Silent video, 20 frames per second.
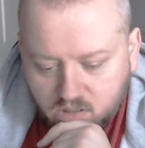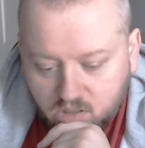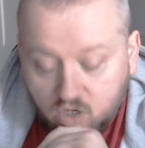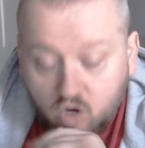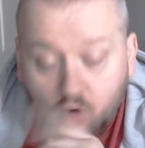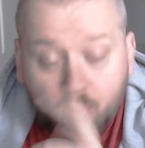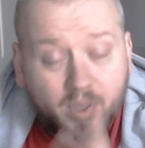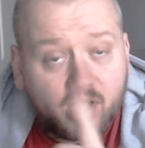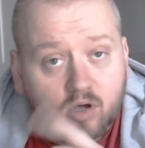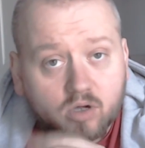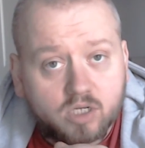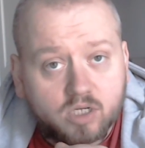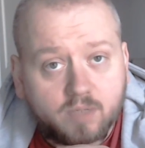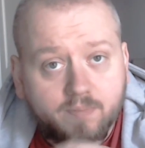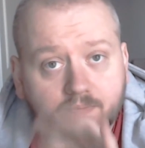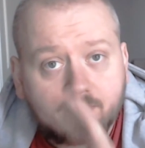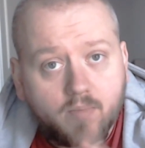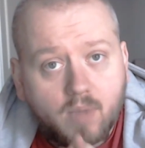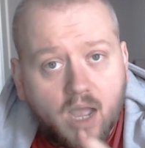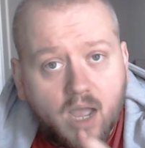Could be good.
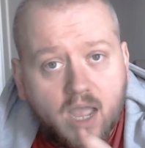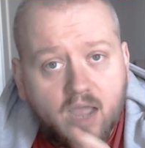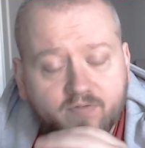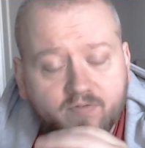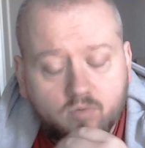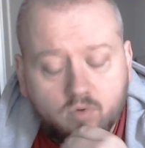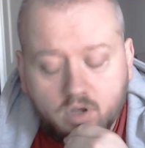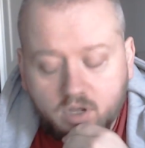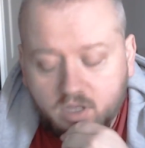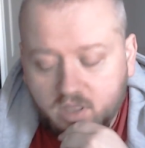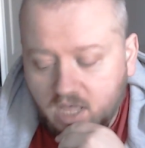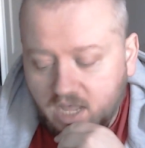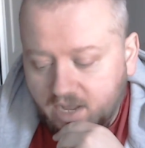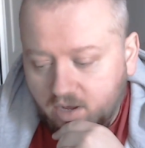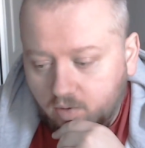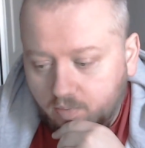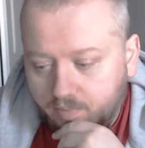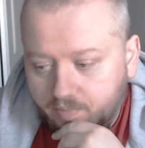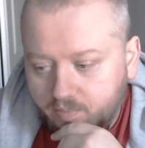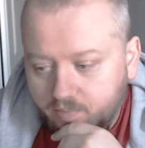Might have to work that
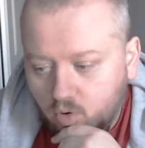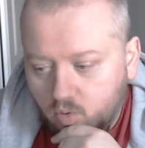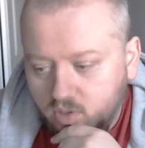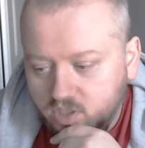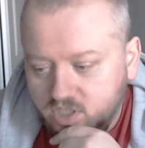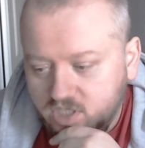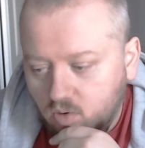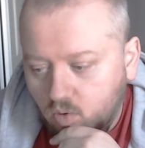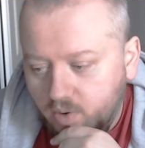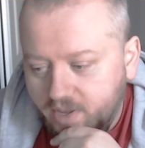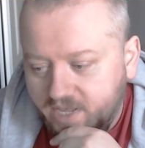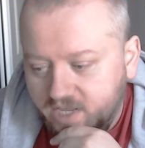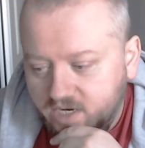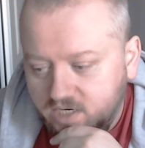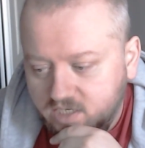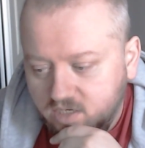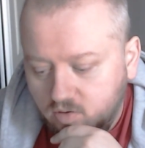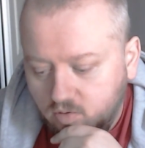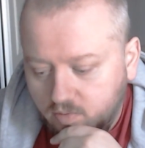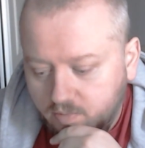out, but we'll see what we
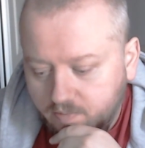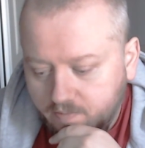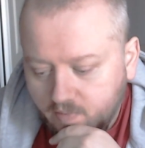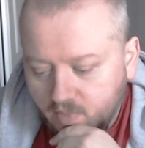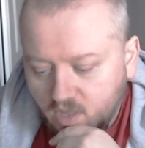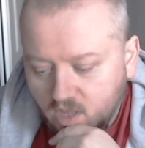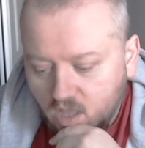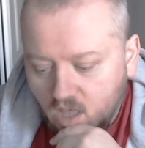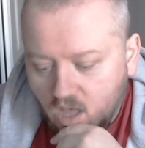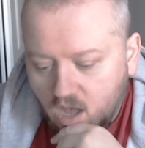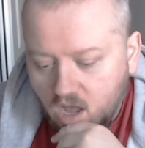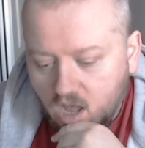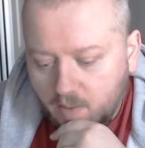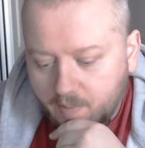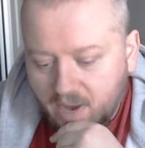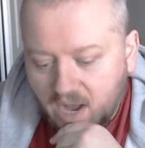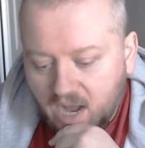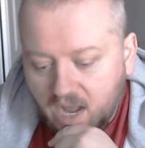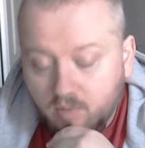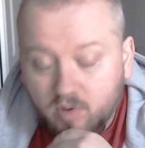can do.
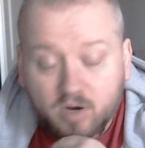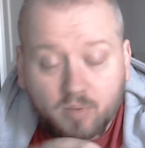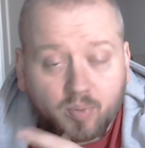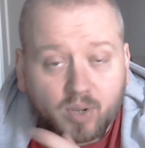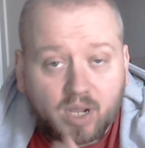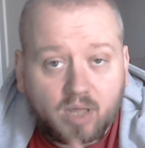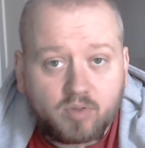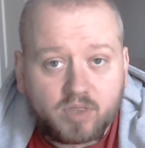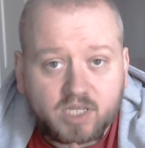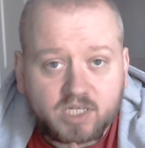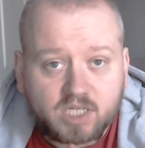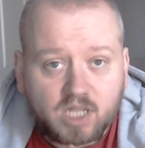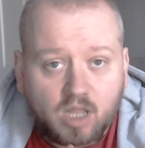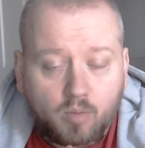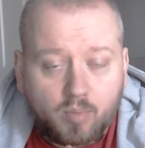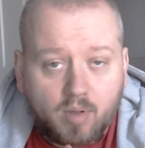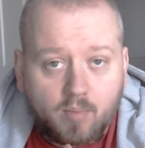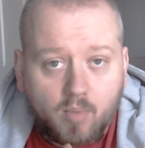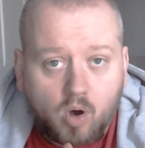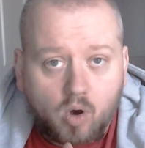I'm going to play with this a
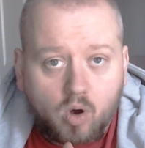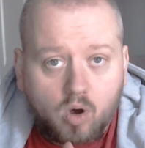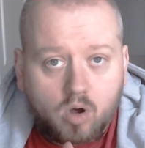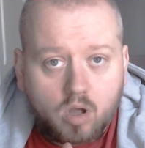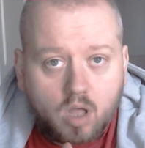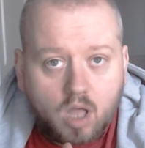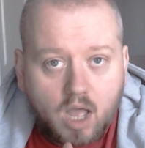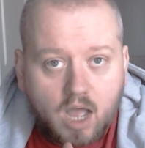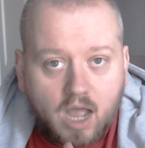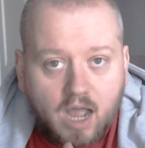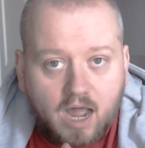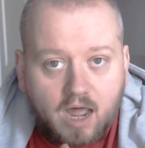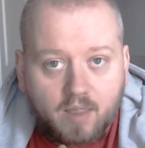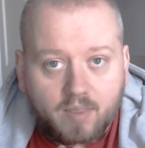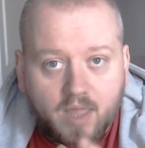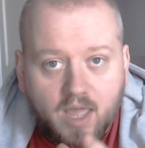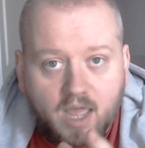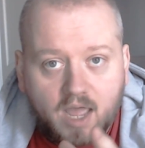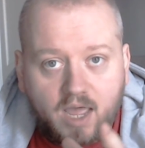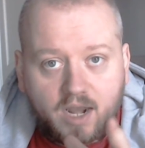little bit more,
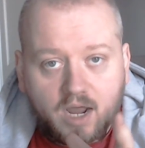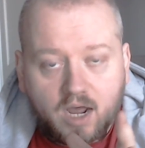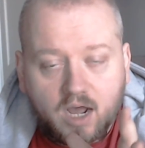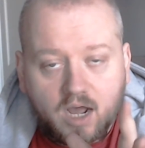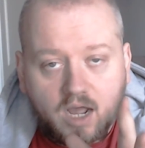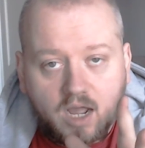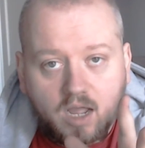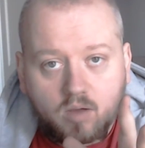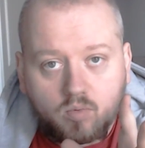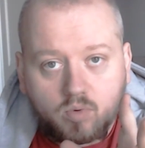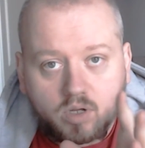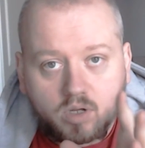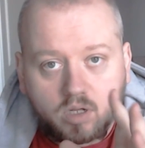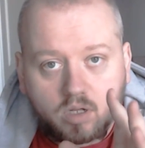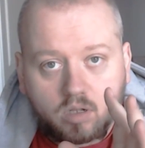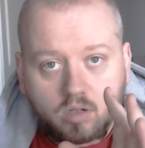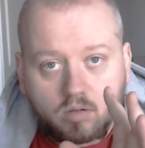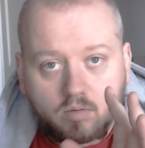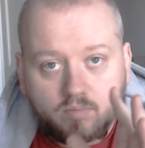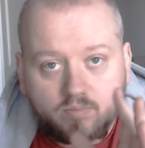and then I
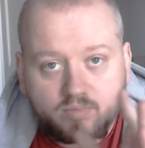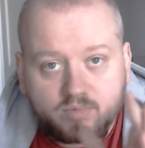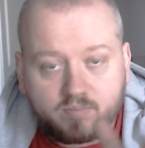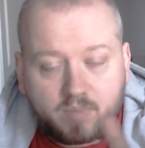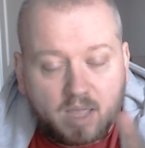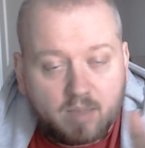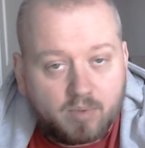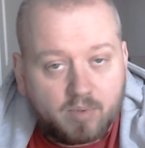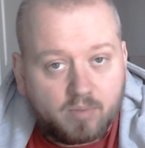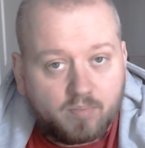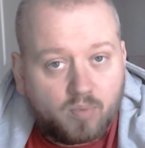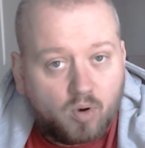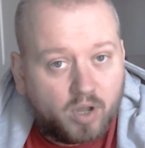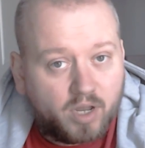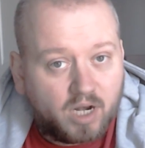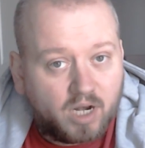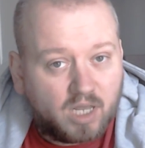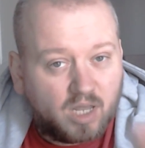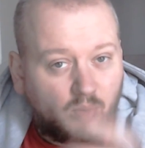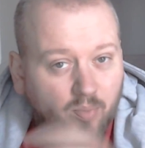will maybe put
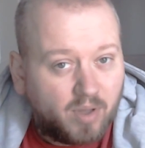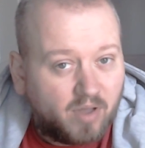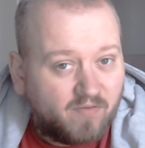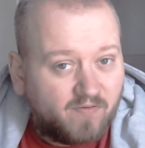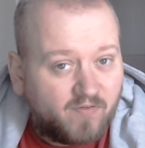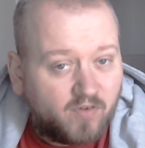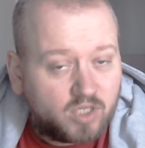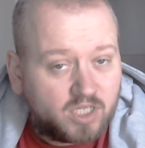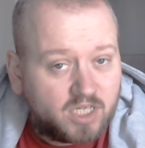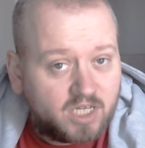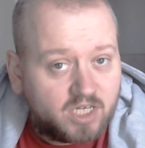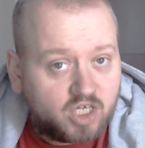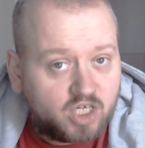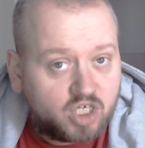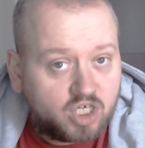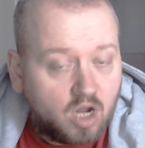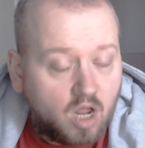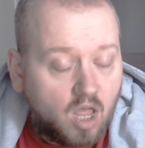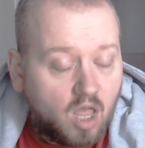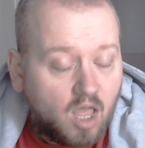in a little bit of
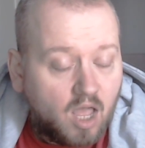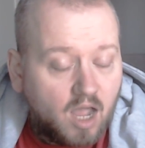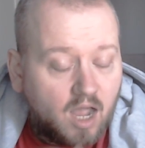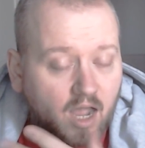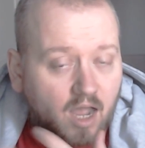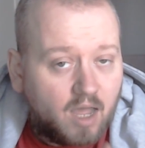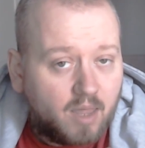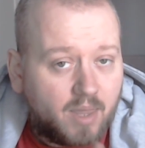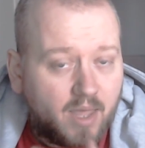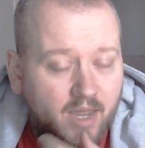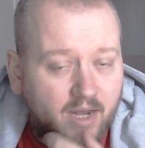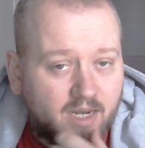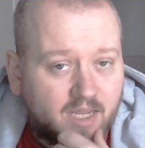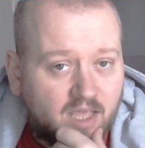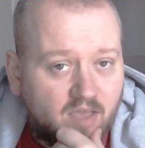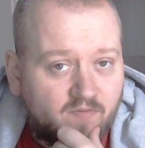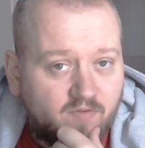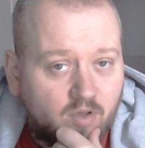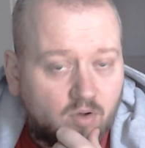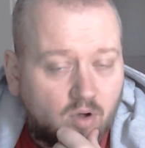footage, and then
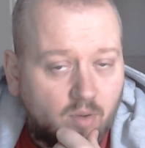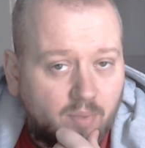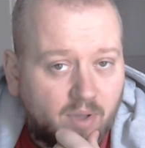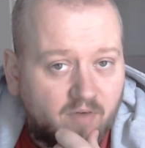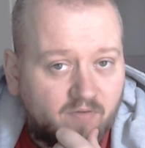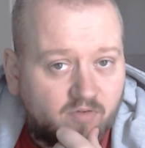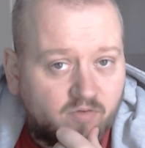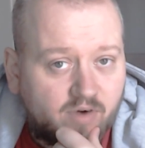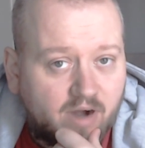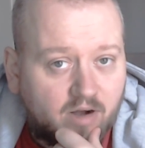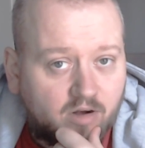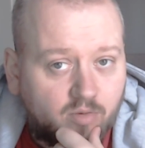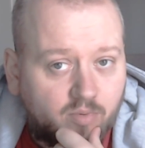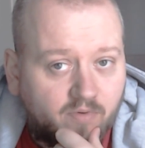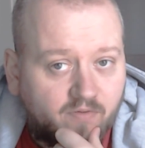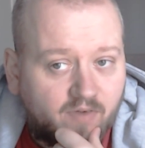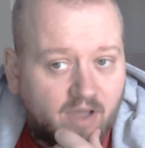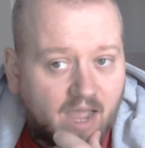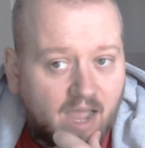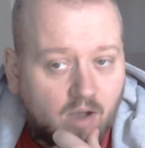give you a bit of a roundup
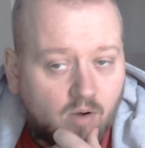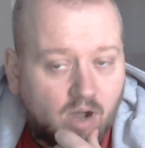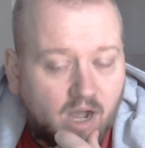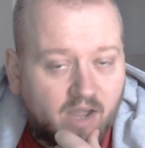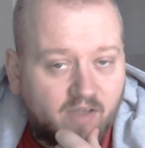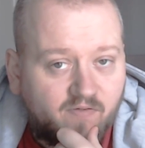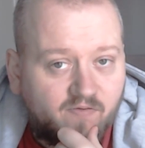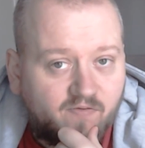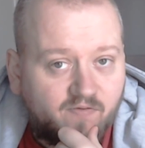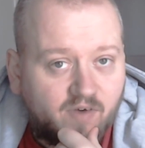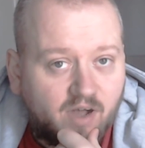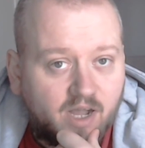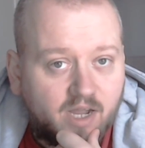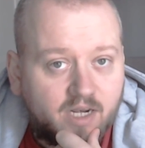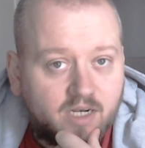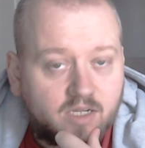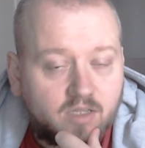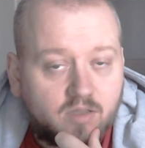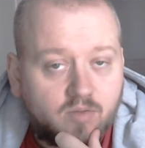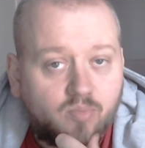of how I
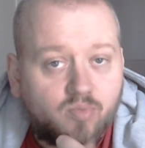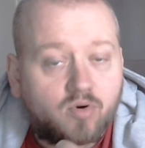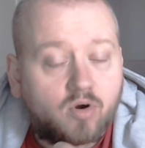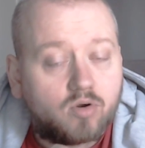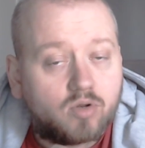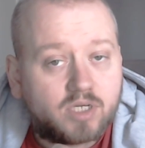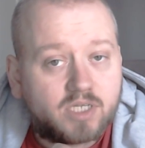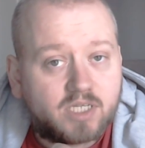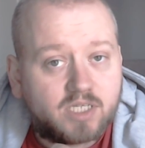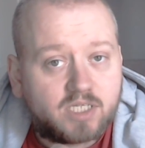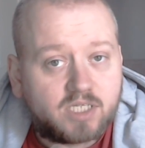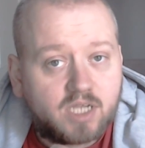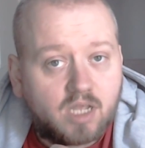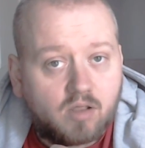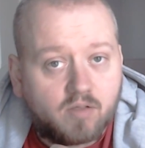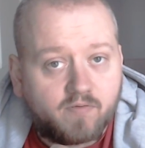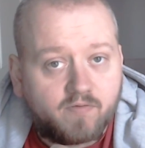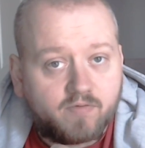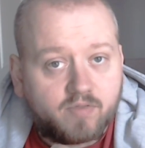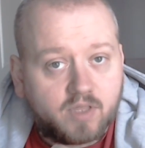find the product
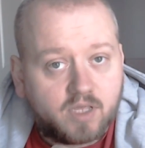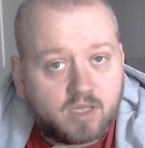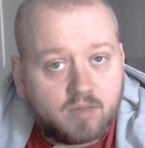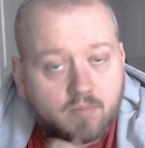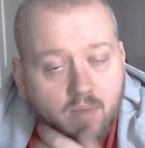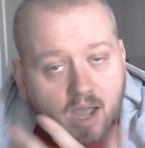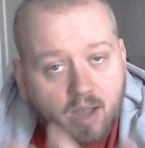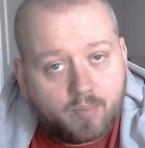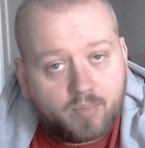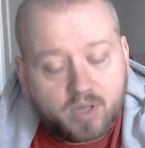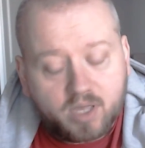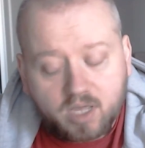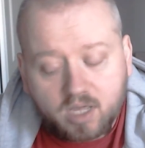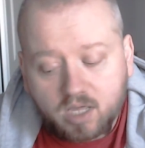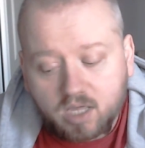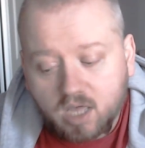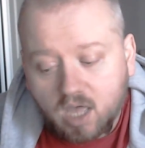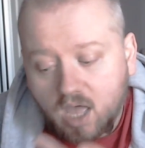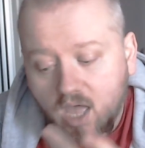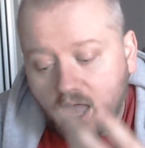itself, the
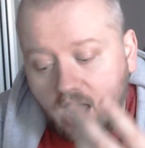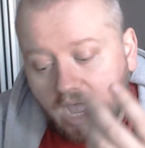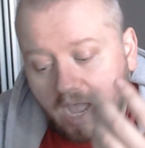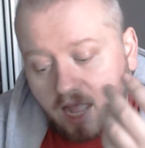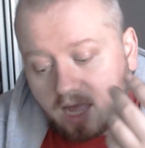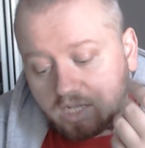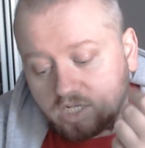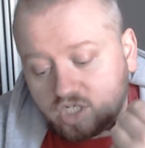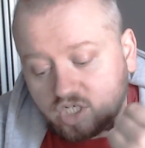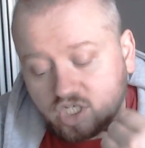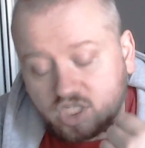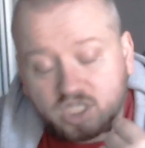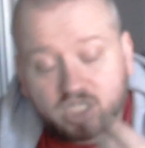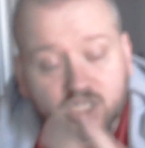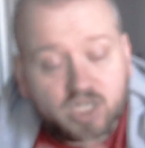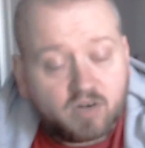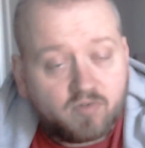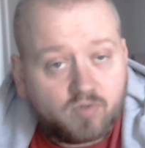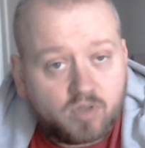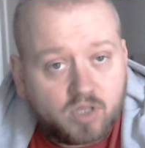mapping, and just the general